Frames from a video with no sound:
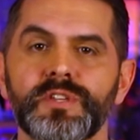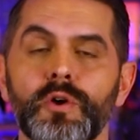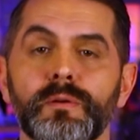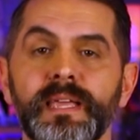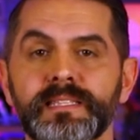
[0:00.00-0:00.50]

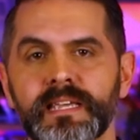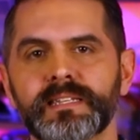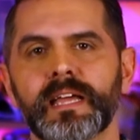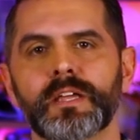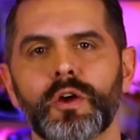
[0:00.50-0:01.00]
Tokume
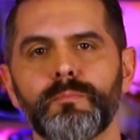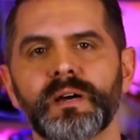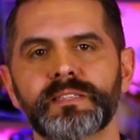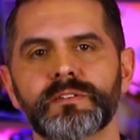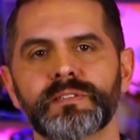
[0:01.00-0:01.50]
Sentai Go
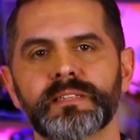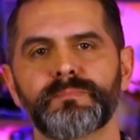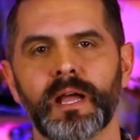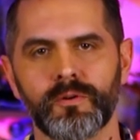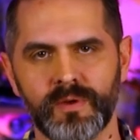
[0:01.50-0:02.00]
Busters as
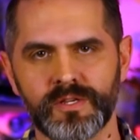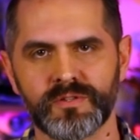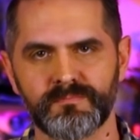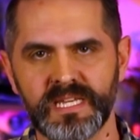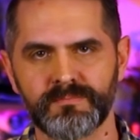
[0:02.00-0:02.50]
Power
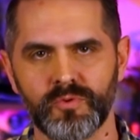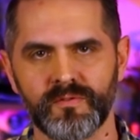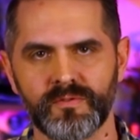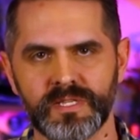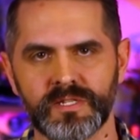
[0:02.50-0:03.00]
Rangers Beast
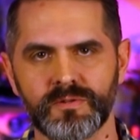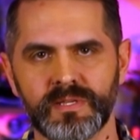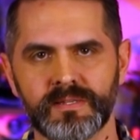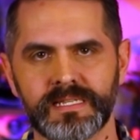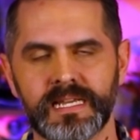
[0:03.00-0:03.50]
Morphers in
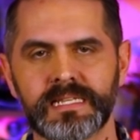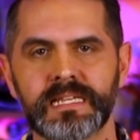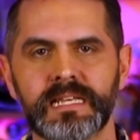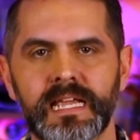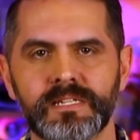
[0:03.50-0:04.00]

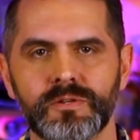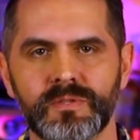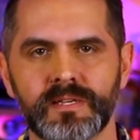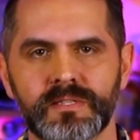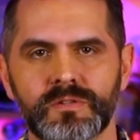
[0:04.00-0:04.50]
2019 and
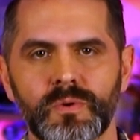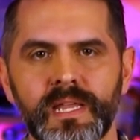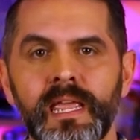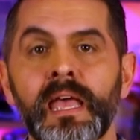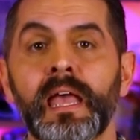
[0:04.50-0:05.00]

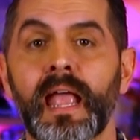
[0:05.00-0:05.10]
2020,